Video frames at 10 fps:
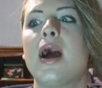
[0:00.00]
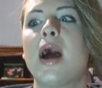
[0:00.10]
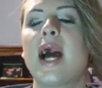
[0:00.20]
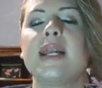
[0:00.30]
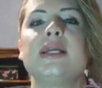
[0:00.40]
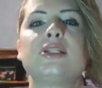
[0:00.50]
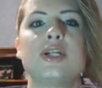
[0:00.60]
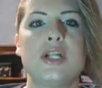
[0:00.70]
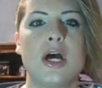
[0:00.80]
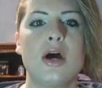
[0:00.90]
I need
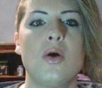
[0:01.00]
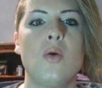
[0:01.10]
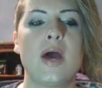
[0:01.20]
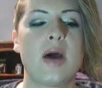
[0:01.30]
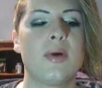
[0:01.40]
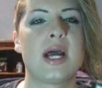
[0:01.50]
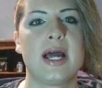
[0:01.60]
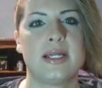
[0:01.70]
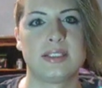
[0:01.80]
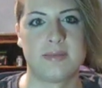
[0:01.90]
to know how a
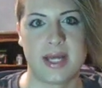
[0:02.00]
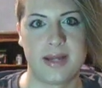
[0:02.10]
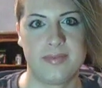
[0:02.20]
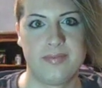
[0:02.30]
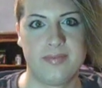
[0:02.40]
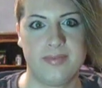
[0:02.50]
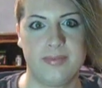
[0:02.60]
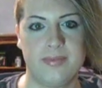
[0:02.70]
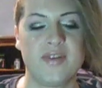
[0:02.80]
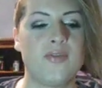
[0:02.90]
guy is in bed
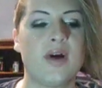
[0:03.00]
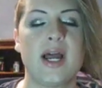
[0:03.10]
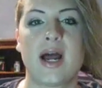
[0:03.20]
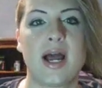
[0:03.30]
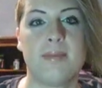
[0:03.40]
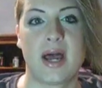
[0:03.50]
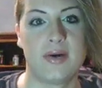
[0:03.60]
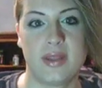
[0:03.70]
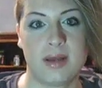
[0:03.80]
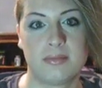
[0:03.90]
before I, I
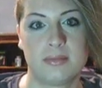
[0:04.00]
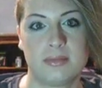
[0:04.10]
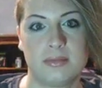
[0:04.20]
marry them.